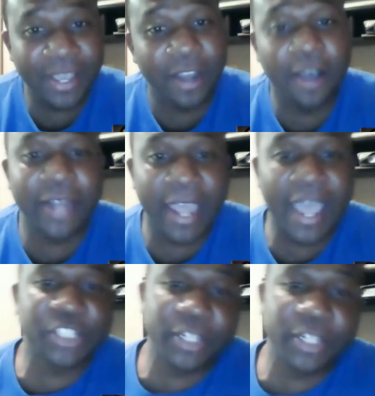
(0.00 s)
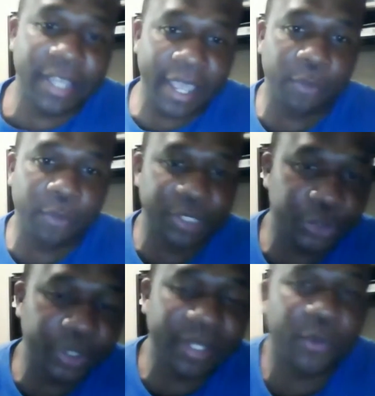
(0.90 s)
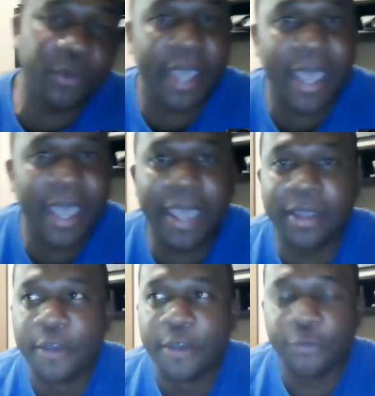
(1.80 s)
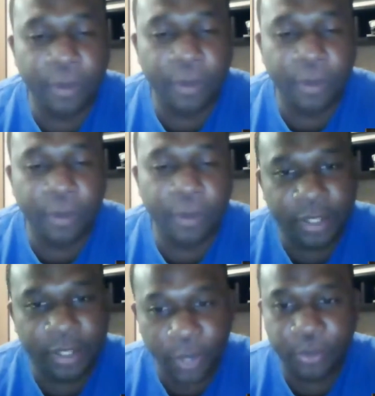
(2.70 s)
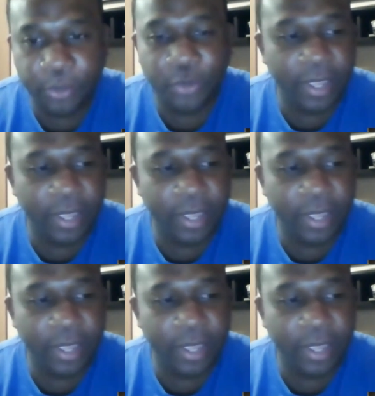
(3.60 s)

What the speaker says: on actually a retreat that we had from Awaken the Rebel.